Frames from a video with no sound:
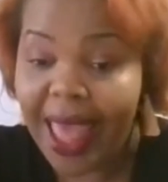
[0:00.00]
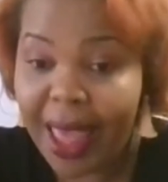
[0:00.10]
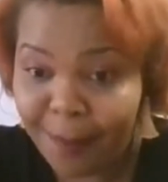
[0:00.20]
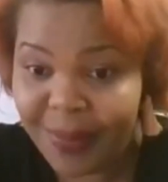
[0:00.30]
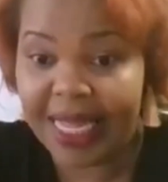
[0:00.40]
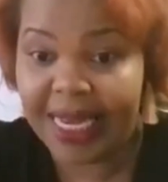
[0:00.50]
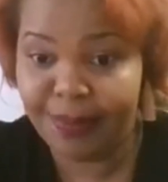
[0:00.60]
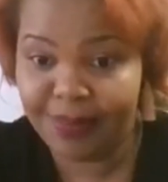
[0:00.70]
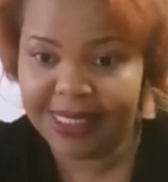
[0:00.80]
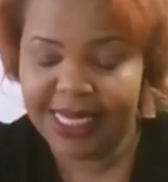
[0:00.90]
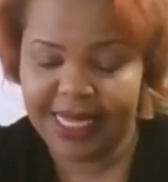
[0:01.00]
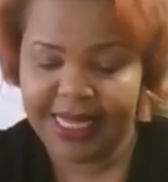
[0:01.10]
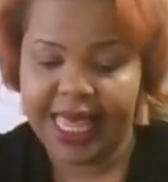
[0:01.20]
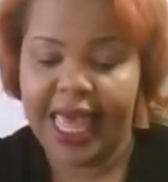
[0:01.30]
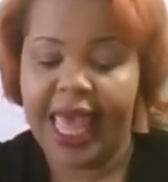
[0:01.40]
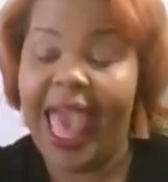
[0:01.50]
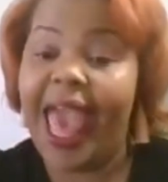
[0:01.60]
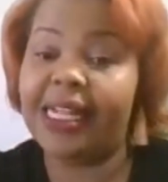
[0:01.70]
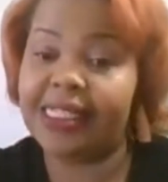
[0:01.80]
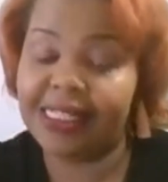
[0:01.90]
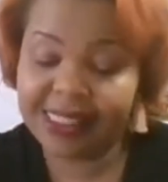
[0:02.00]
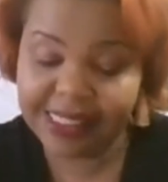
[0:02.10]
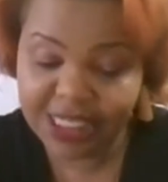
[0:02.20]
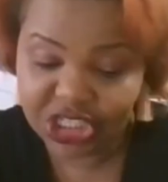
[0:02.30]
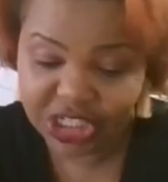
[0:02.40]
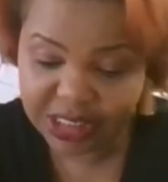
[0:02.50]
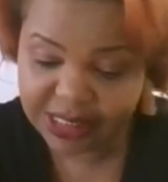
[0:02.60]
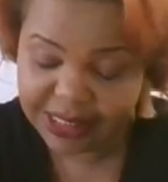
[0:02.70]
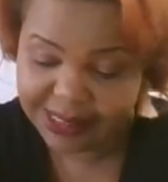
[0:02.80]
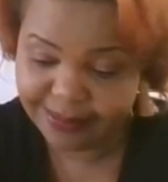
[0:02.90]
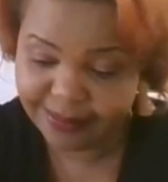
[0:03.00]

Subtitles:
epilepsy and seizures.